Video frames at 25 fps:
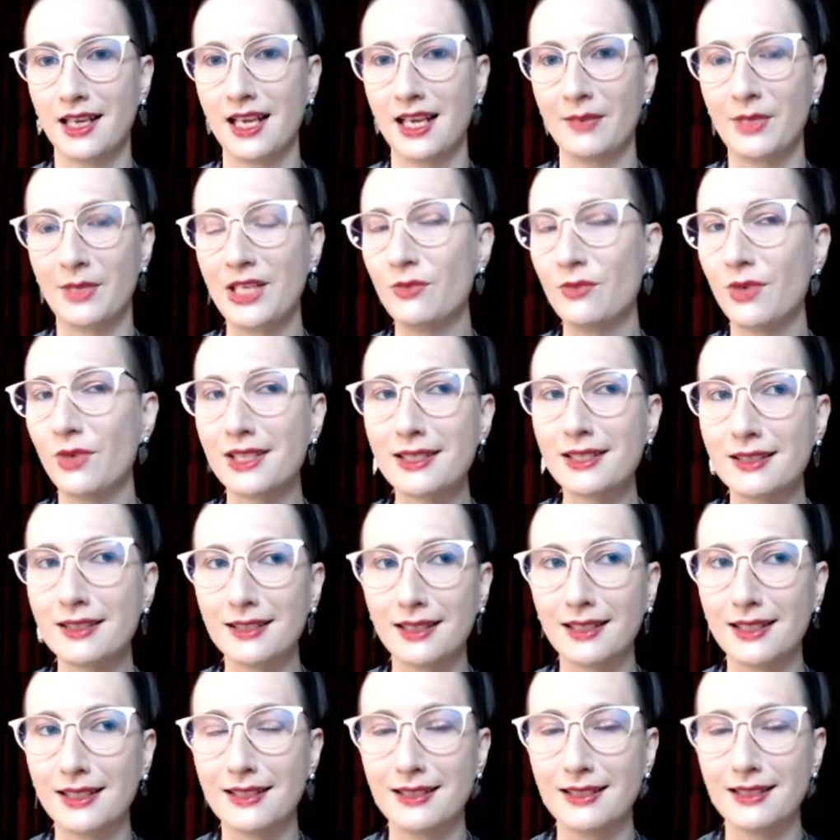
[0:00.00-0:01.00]
Yeah, he wasn't,
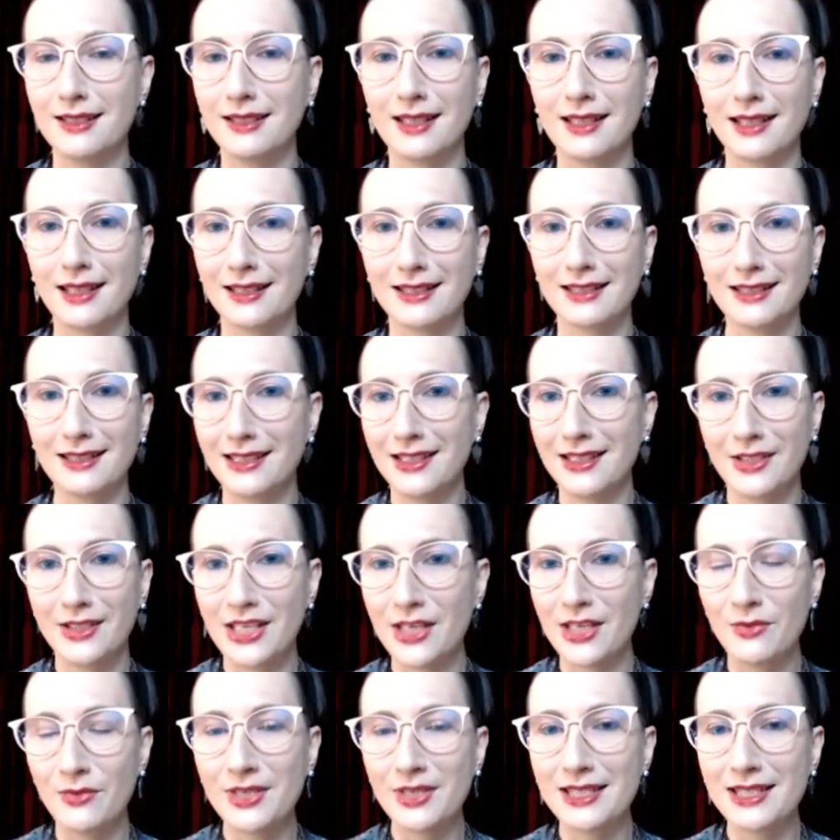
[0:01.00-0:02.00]
exactly. He
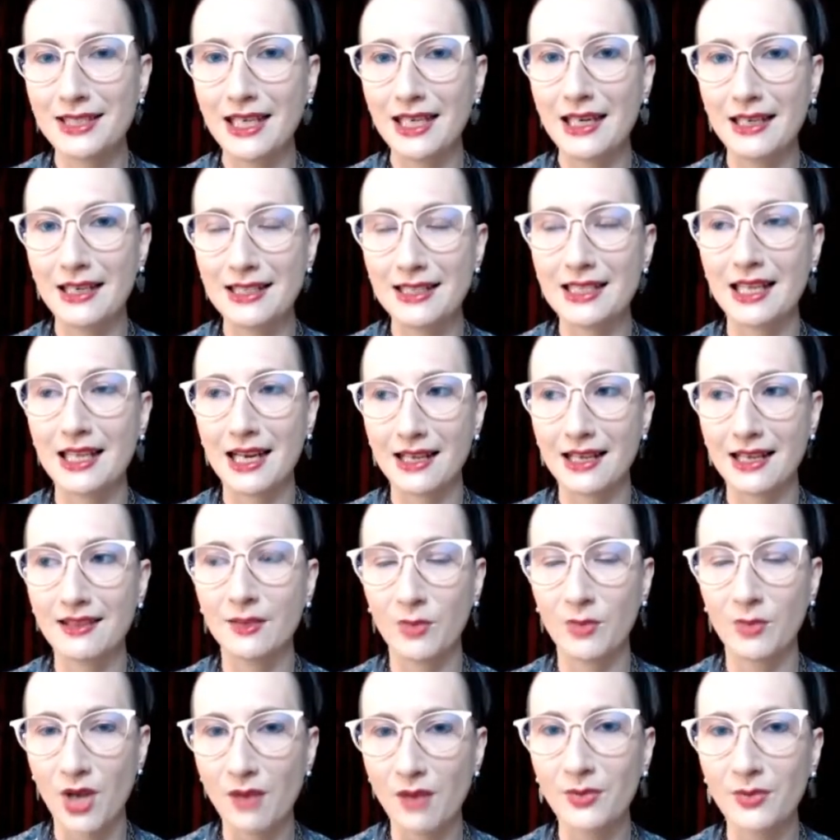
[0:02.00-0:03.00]
was seen as like the
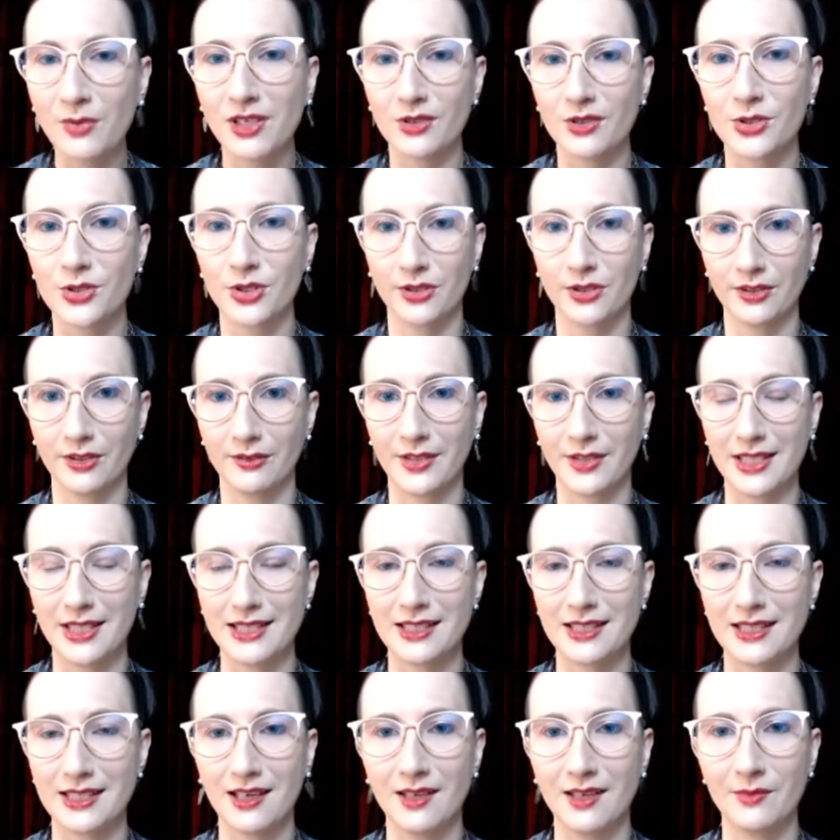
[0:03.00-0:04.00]
pop culture of his
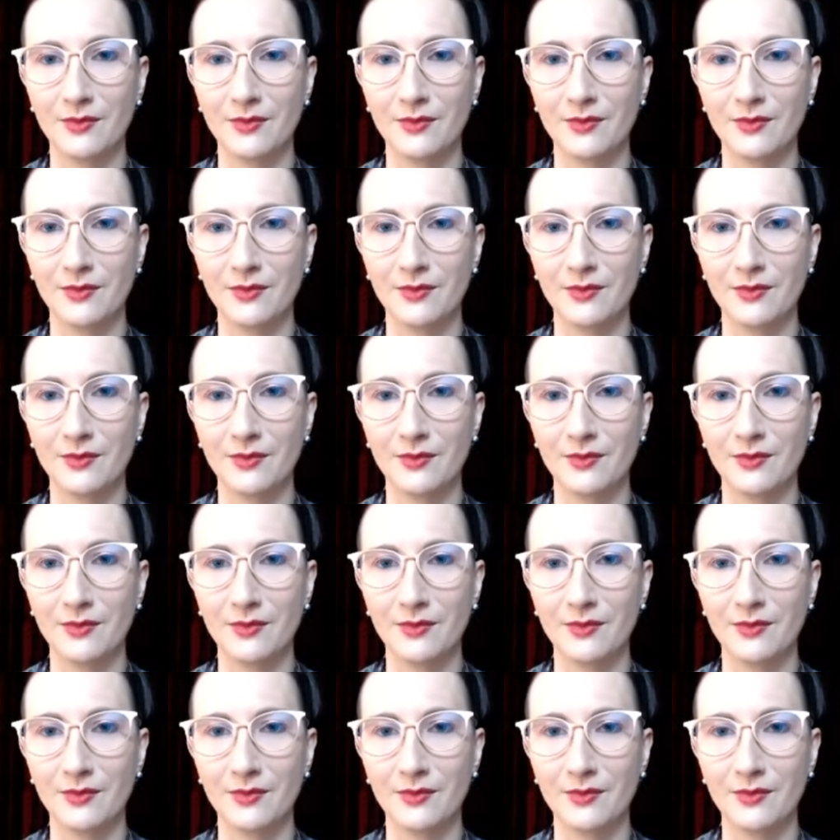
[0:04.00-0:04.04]
time.